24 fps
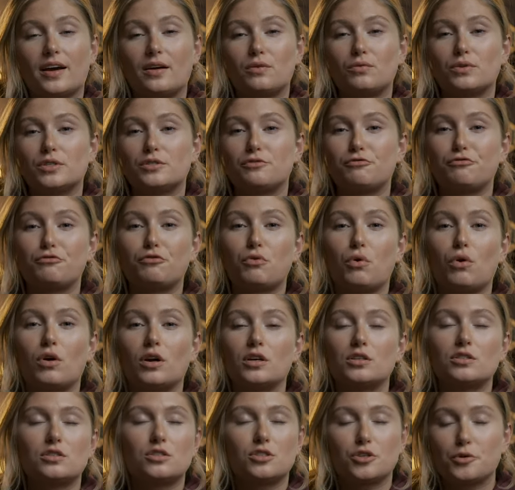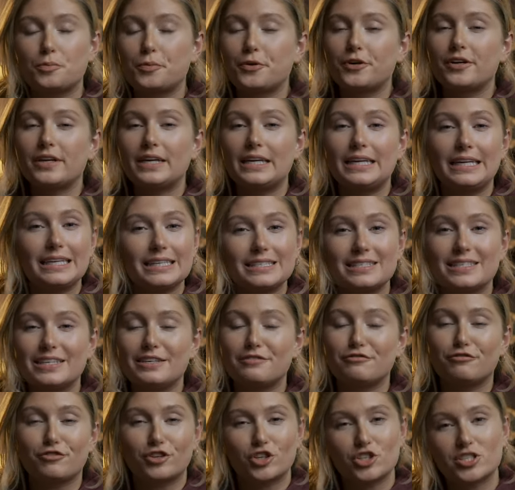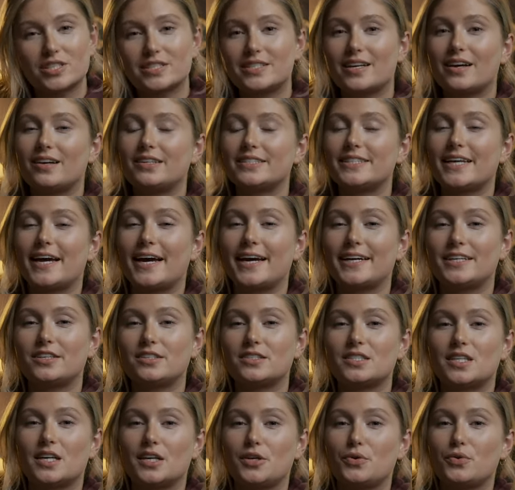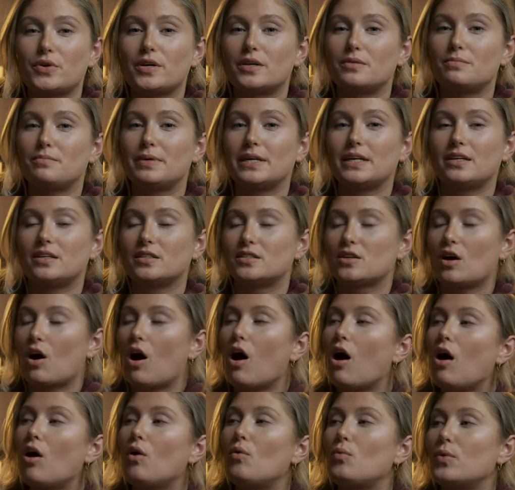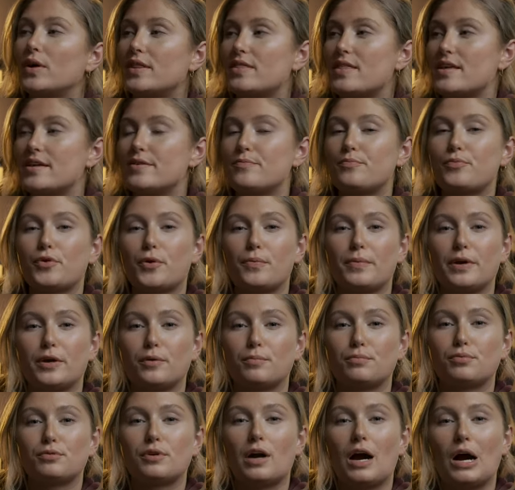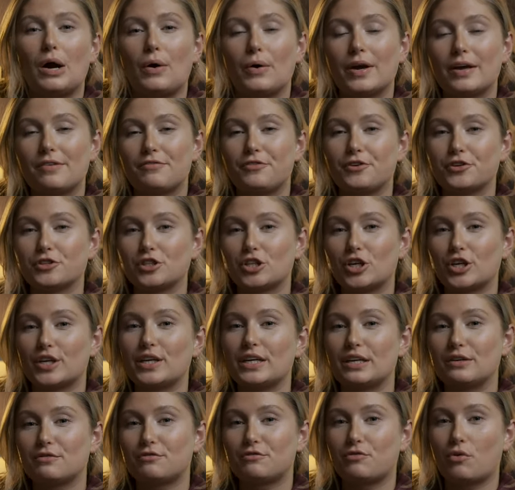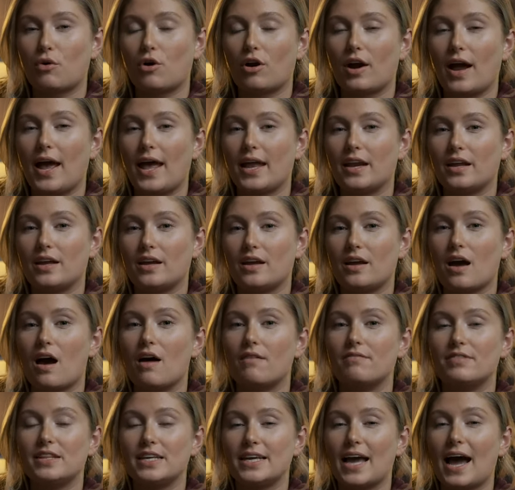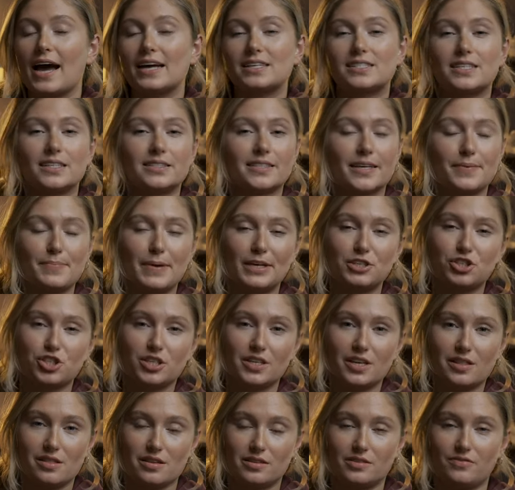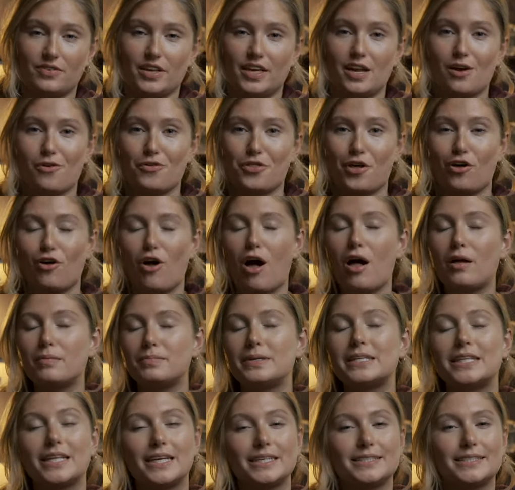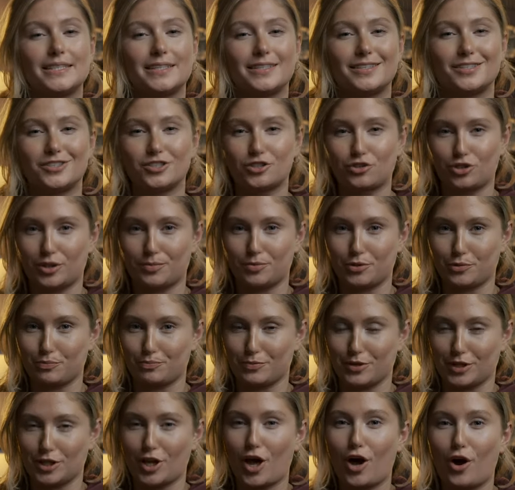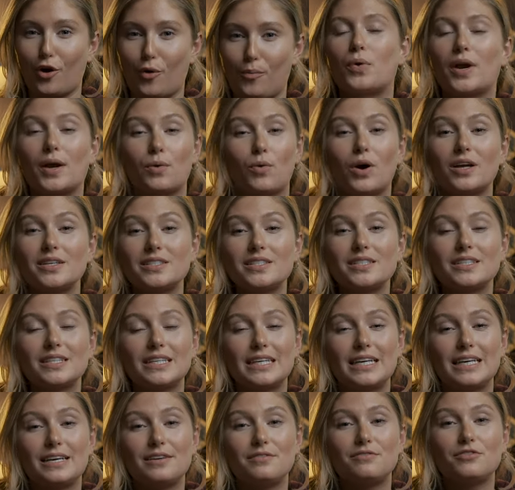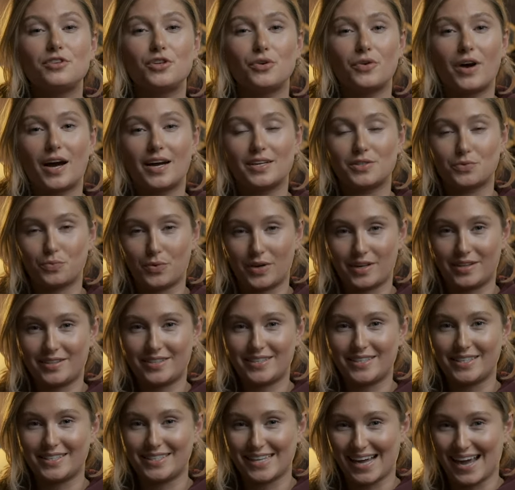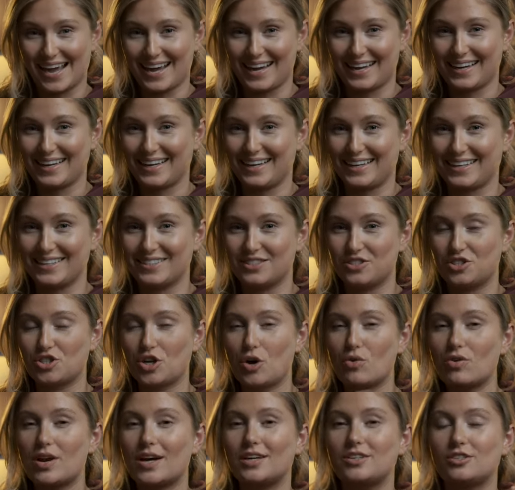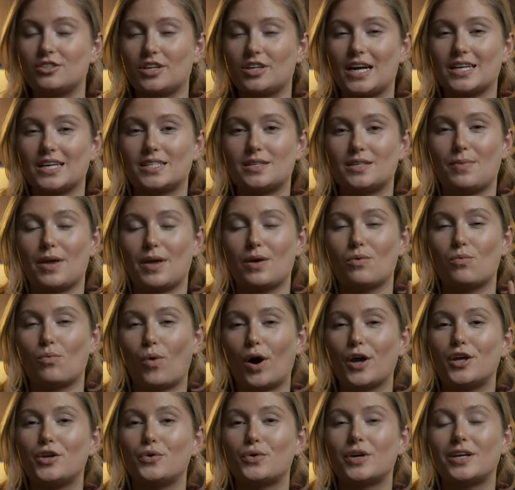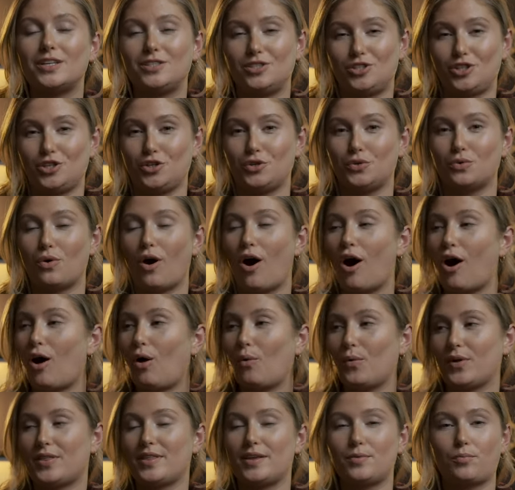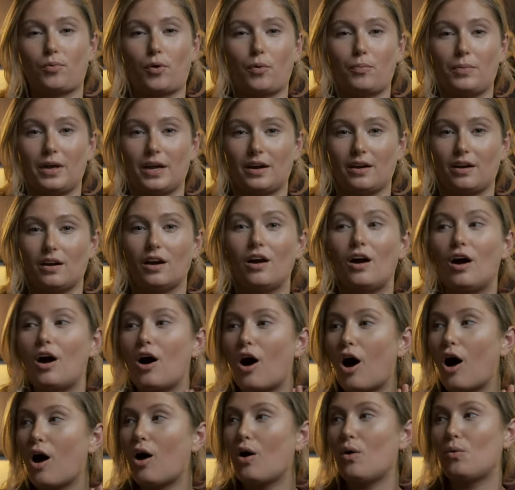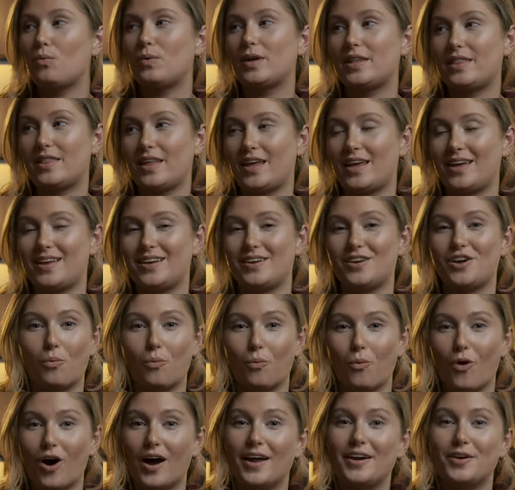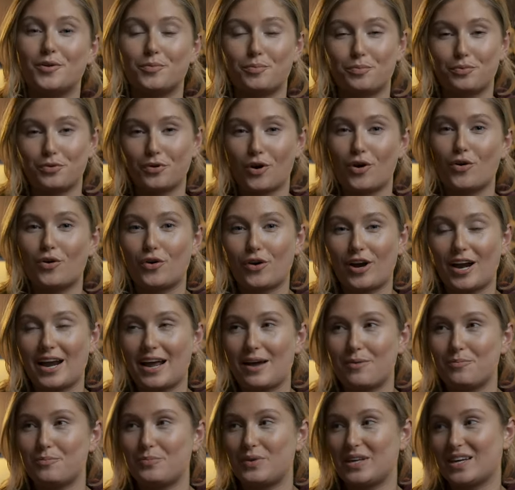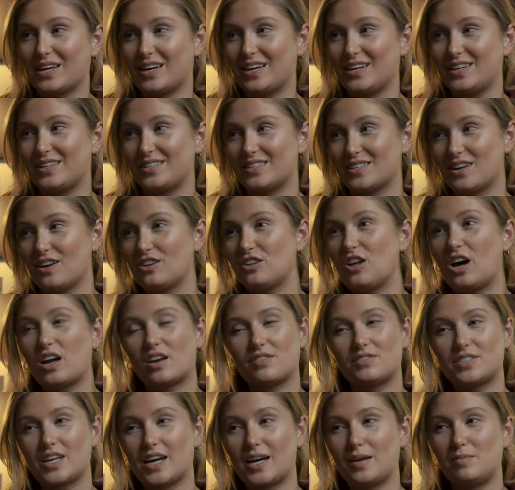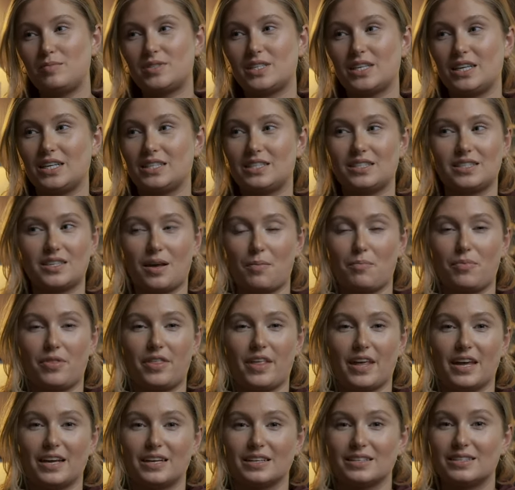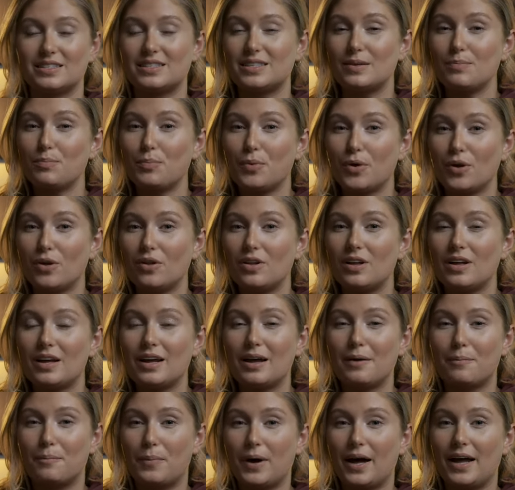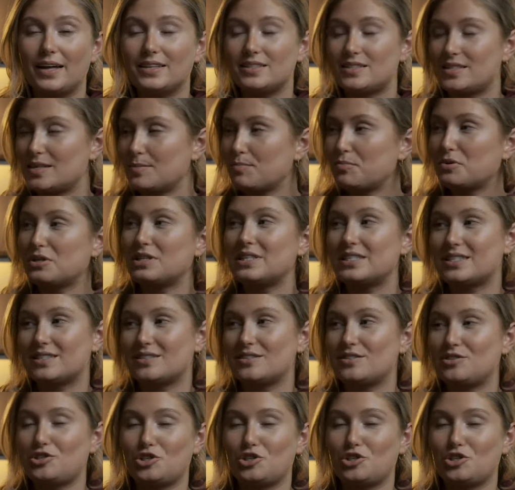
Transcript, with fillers: that was four super easy, versatile titles that you can build all within Premiere Pro. If you're looking for any of the assets I mentioned in this video, they'll all be linked in the description below. What I want to leave you guys with today is don't underestimate what you can do all within Premiere, all within one program, because a lot of times it's something simple, but simple isn't